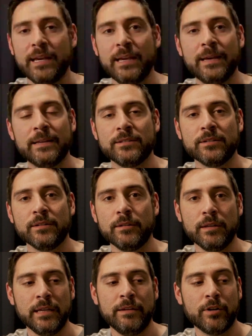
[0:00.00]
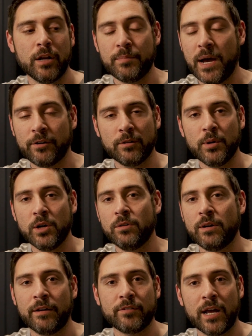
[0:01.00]
and even on my
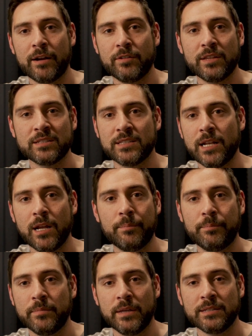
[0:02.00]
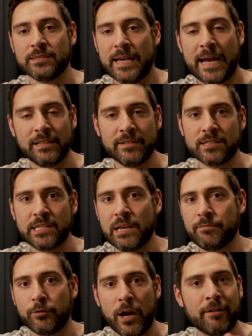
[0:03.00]
remote, I've got everything set up exactly the
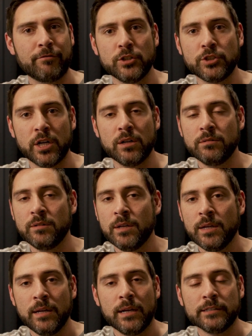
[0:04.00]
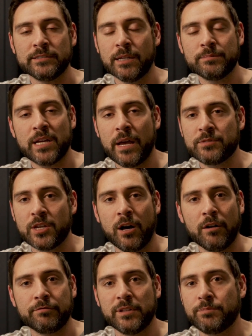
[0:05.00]
same for every drone. Sometimes
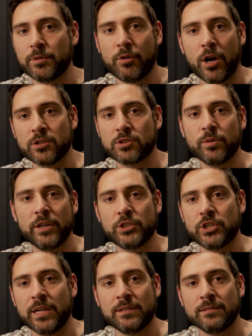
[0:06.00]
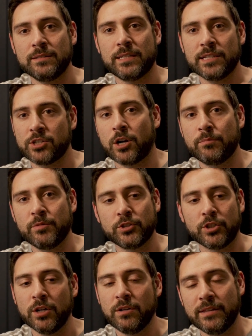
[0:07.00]
I'll flip the wrong switch and disarm the
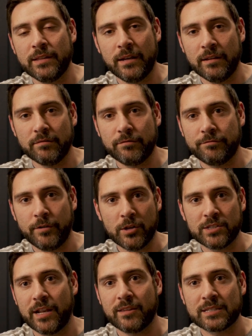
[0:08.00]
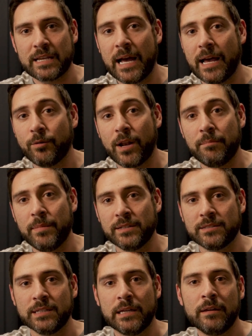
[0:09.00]
drone, and then it falls out of the sky when I
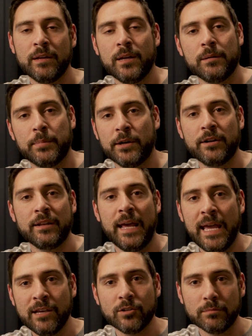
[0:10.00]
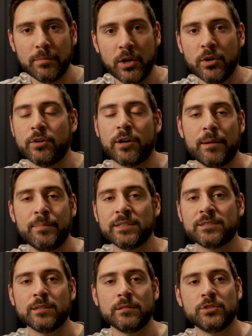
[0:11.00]
meant to put it in angle mode, or I
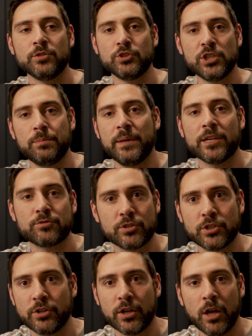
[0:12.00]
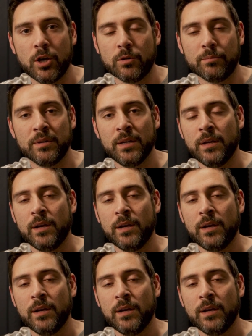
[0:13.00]
meant to do GPS return to home.